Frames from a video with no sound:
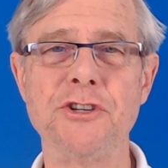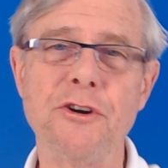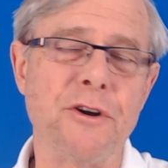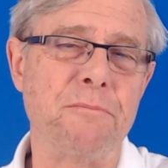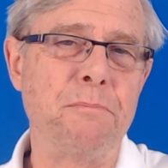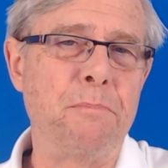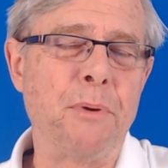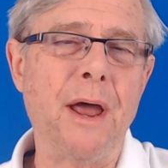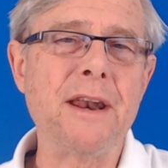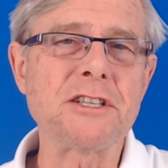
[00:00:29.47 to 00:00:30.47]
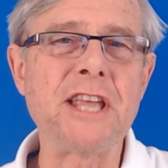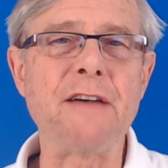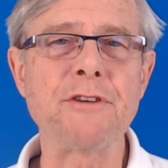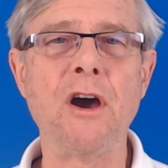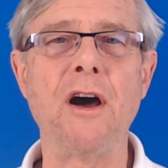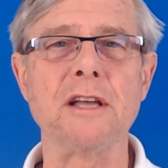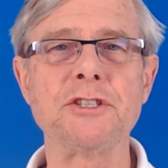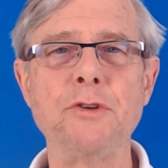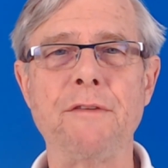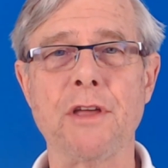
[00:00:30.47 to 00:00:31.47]
Sure, products have
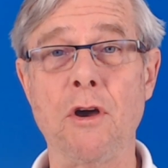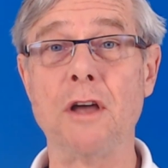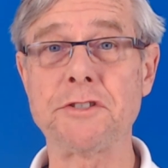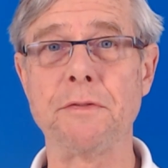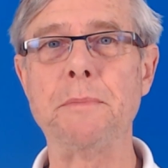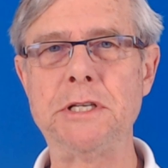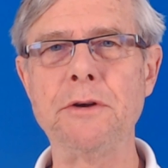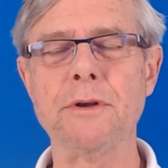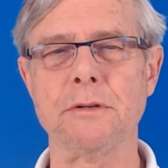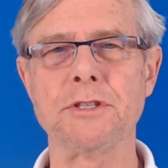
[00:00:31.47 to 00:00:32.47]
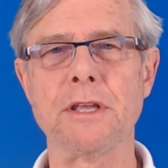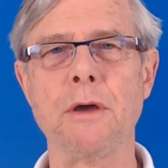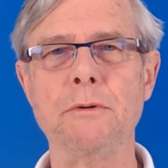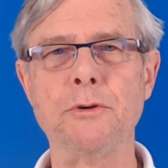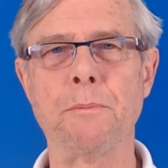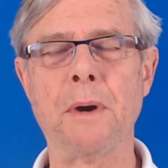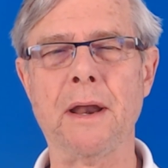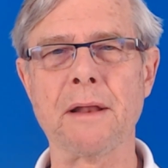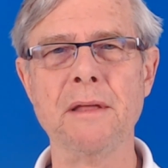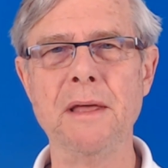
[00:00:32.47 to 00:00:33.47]
cost. You have the cost of the materials that go into a
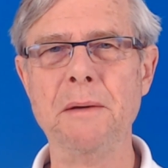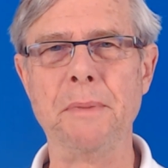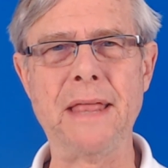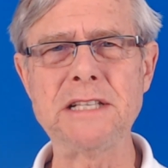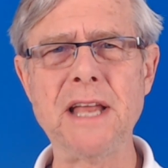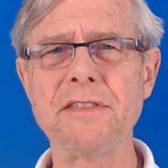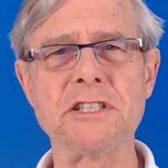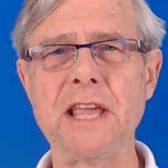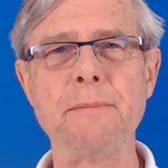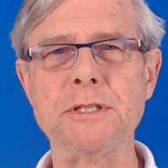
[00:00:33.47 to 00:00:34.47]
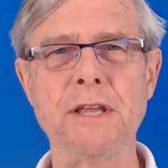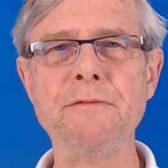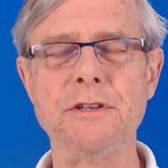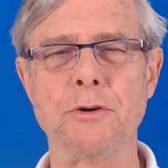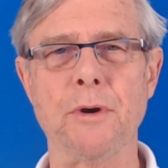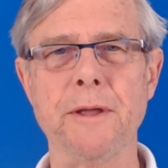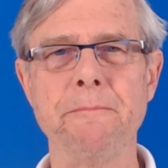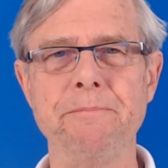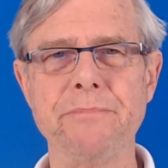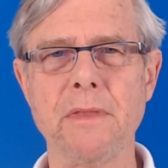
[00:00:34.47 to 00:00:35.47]
product, but that's not the same as inventory.